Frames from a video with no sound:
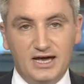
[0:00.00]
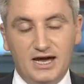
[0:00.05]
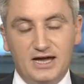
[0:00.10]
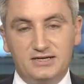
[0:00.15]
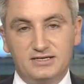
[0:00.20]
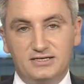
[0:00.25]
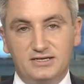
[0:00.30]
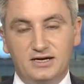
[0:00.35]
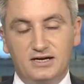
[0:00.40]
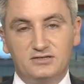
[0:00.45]

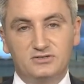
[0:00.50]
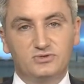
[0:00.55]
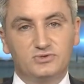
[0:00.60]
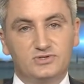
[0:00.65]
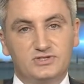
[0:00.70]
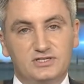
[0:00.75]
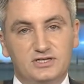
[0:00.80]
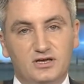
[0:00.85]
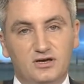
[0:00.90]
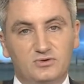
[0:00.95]

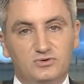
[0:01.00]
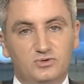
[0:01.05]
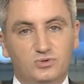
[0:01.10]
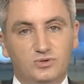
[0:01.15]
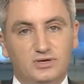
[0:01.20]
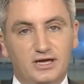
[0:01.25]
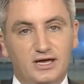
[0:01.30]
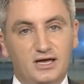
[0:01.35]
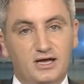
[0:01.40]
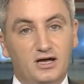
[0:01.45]

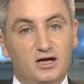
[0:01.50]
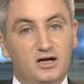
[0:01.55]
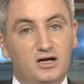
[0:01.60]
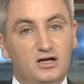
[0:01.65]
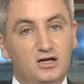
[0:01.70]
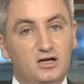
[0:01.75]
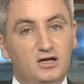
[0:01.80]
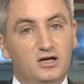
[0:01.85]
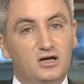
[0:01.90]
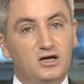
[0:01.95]

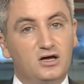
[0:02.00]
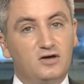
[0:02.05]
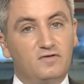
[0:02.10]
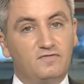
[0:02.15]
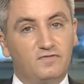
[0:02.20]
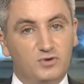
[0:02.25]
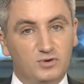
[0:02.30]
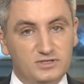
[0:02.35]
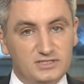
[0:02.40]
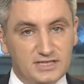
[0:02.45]

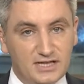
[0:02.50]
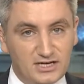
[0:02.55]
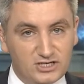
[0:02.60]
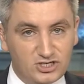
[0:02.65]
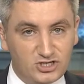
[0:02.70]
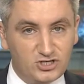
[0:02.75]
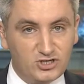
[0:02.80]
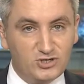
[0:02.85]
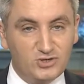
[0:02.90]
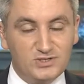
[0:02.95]

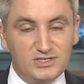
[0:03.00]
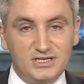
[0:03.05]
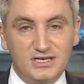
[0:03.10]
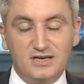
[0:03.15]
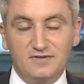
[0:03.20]
arirang.co.kr/news.